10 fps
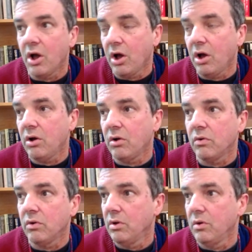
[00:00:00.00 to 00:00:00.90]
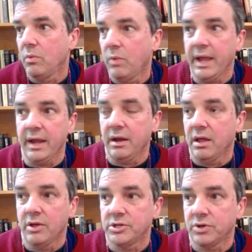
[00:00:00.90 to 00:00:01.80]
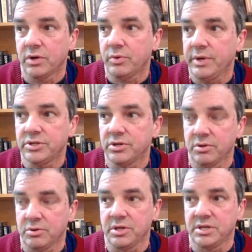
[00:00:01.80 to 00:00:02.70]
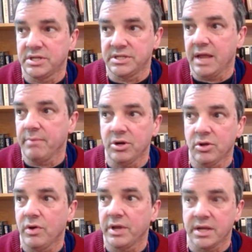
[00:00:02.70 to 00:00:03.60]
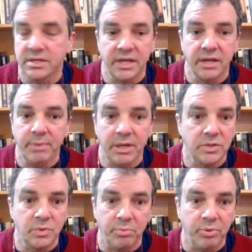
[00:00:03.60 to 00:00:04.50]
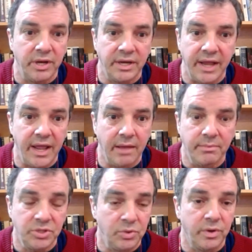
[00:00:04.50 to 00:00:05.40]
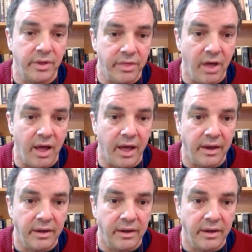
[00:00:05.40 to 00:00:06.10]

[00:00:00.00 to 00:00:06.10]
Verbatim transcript: oh, wait, so a creature, the, the salmon are going extinct because we put in dams? Who would have thought?